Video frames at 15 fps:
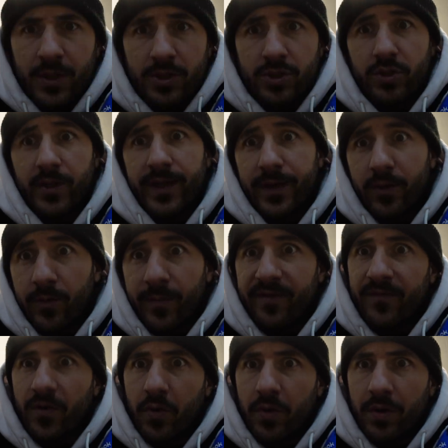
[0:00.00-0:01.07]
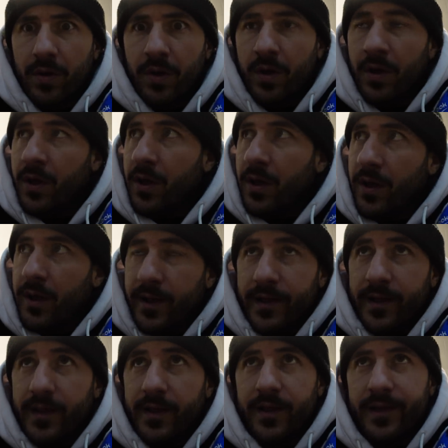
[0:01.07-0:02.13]
So then I go to my phone.
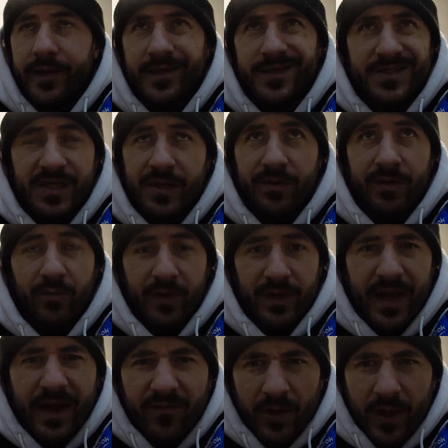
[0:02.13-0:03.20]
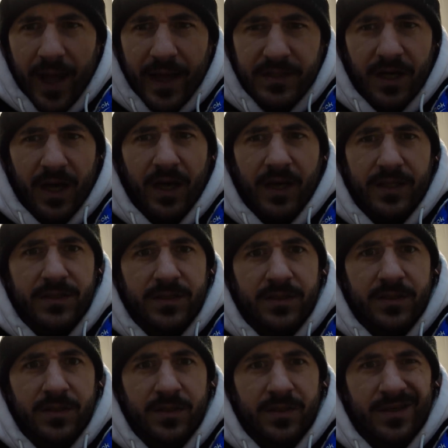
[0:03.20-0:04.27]
And Siri would never lie to
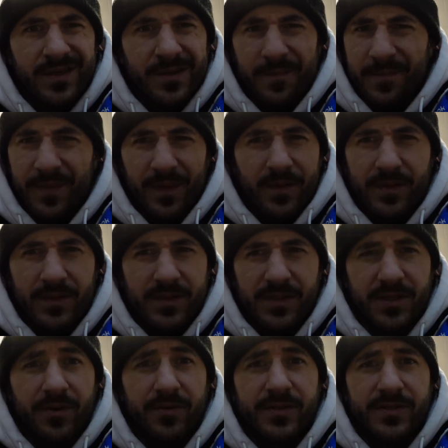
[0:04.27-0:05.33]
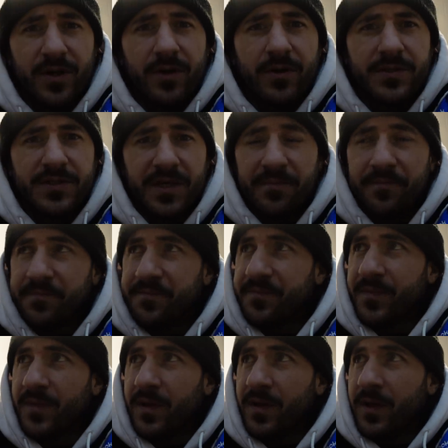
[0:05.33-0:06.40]
us. Siri's on our team.
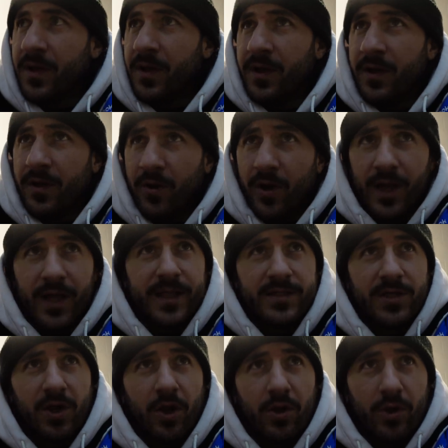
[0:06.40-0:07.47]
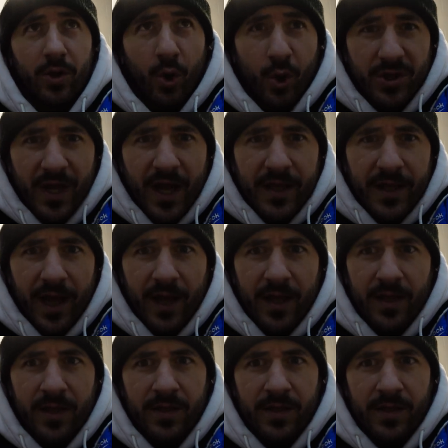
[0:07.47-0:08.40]
I like to call her Cortana.